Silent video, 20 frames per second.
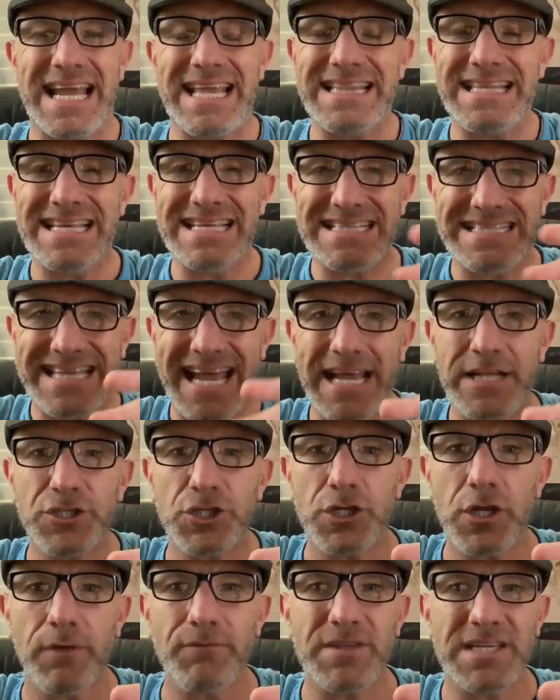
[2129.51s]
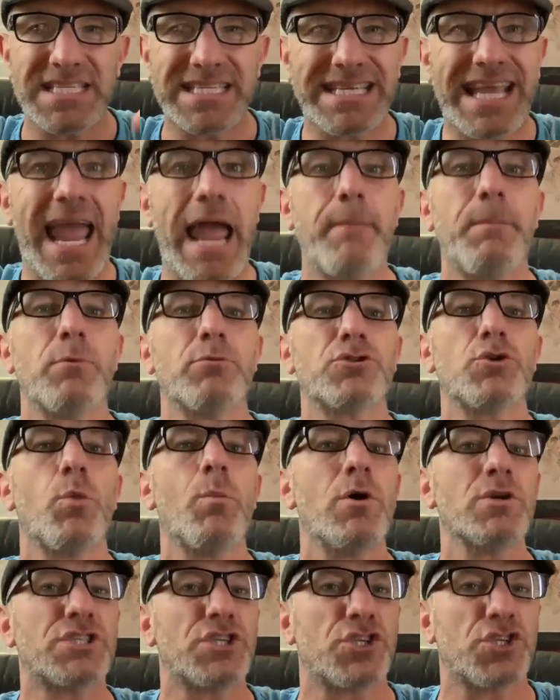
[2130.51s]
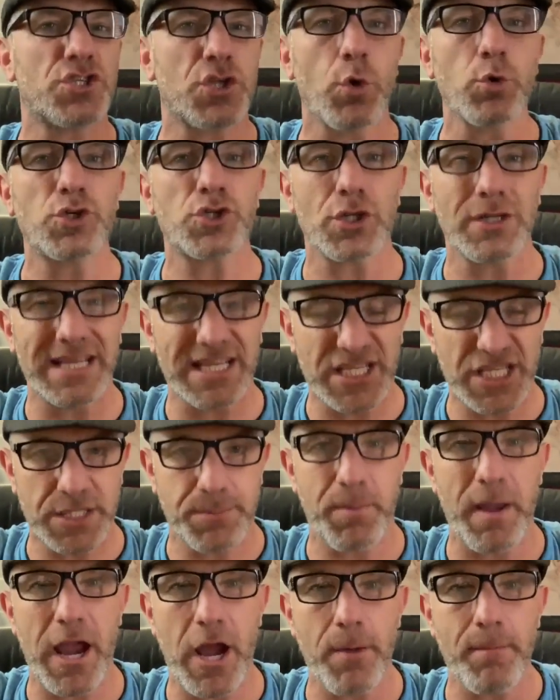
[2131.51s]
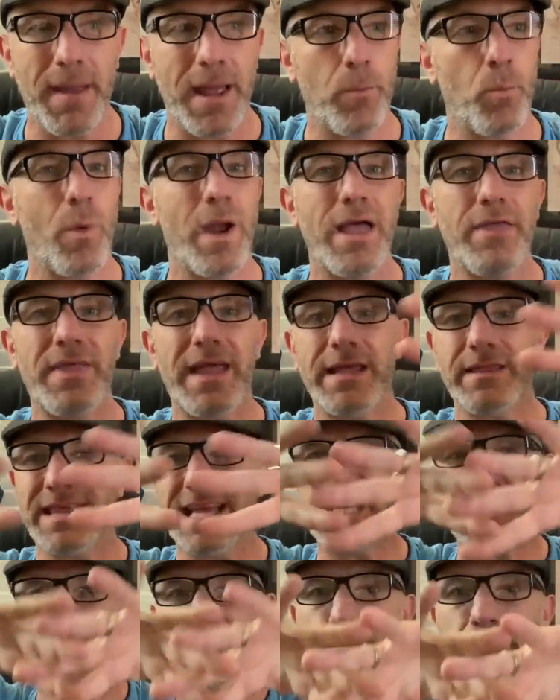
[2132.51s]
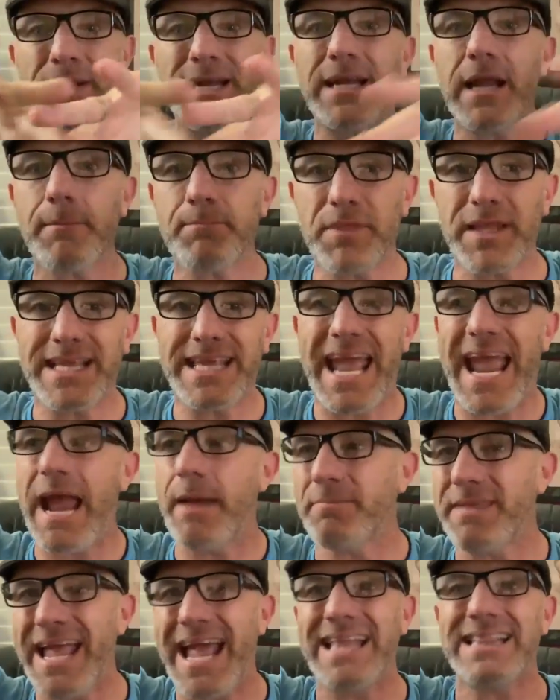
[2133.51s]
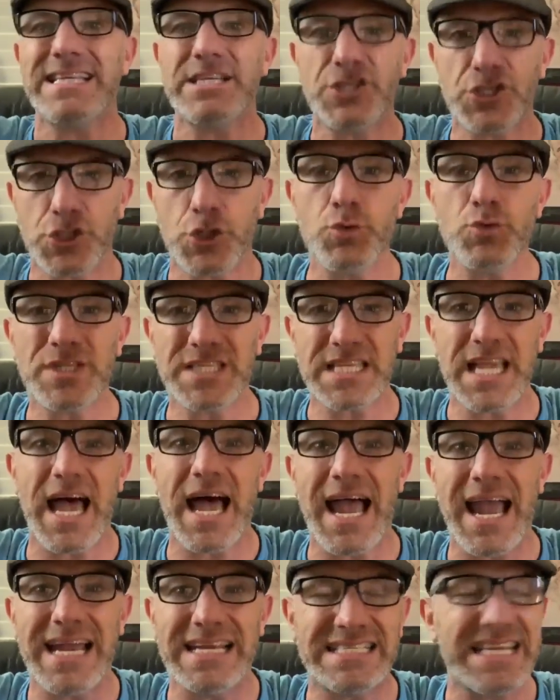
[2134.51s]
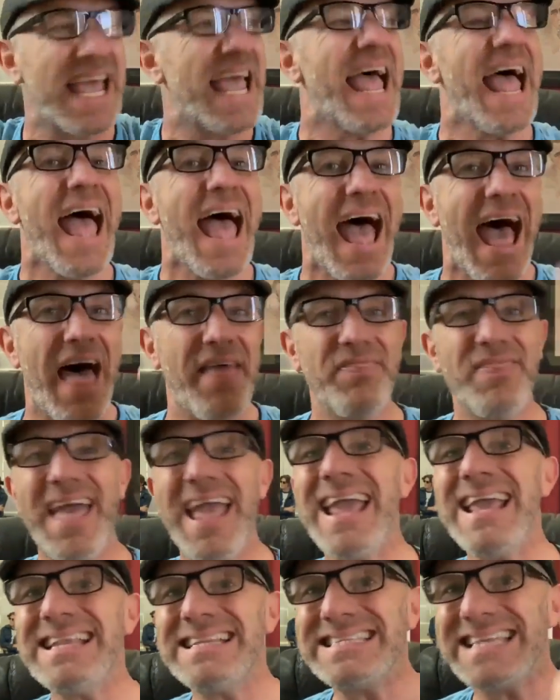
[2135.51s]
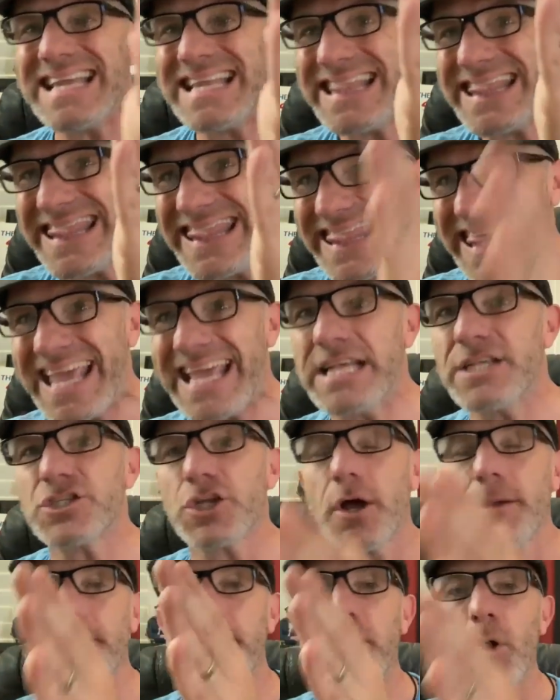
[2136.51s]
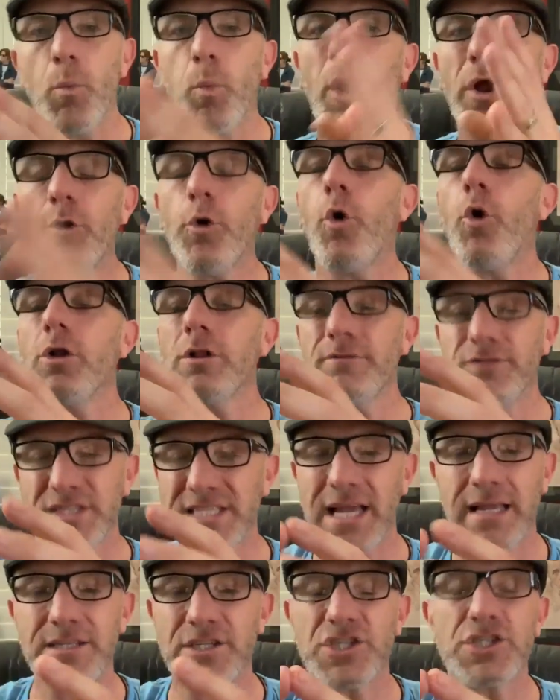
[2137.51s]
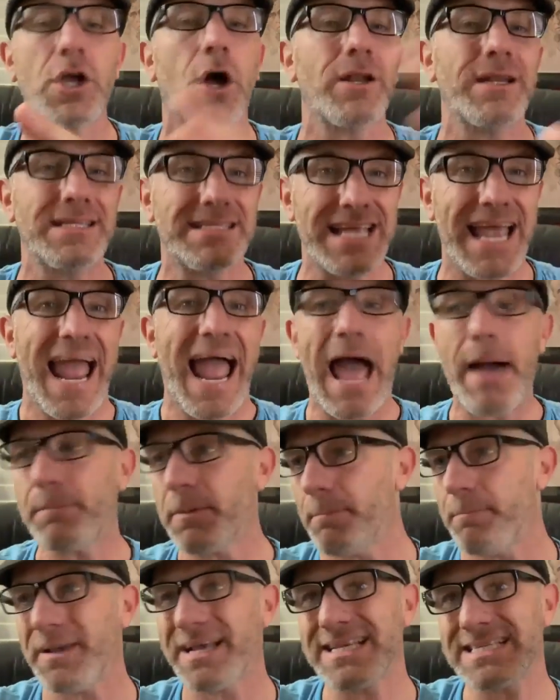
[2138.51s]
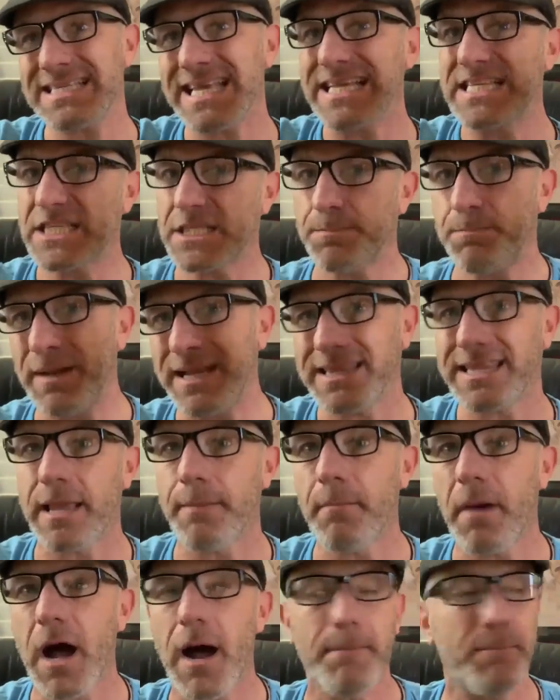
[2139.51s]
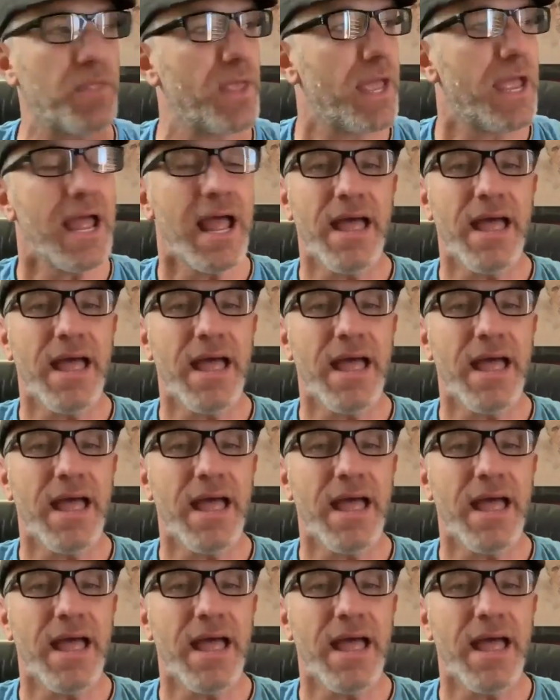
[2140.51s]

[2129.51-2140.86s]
And the intention of this camp, it was almost a social experiment where they split up the camp. They had these two sides and they did things on what all of a sudden started to happen because they split them up.